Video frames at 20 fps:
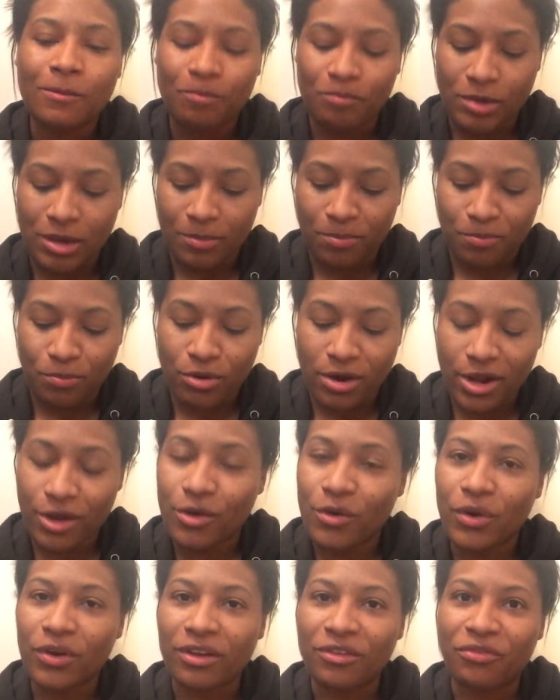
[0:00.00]
my
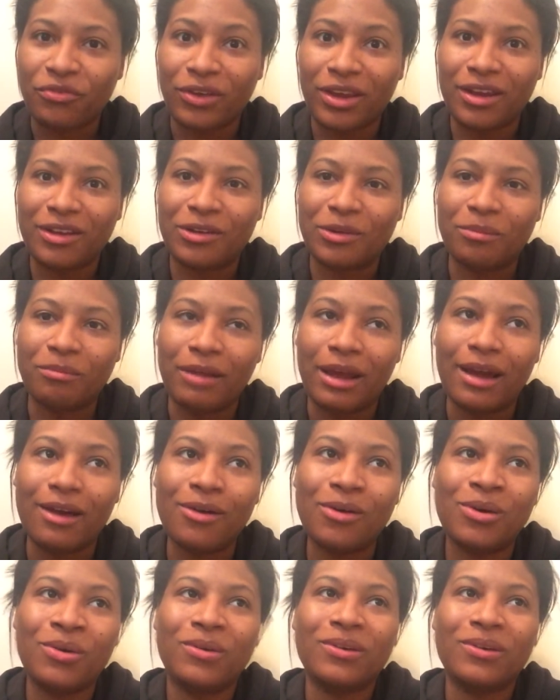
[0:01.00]
priority fandom now,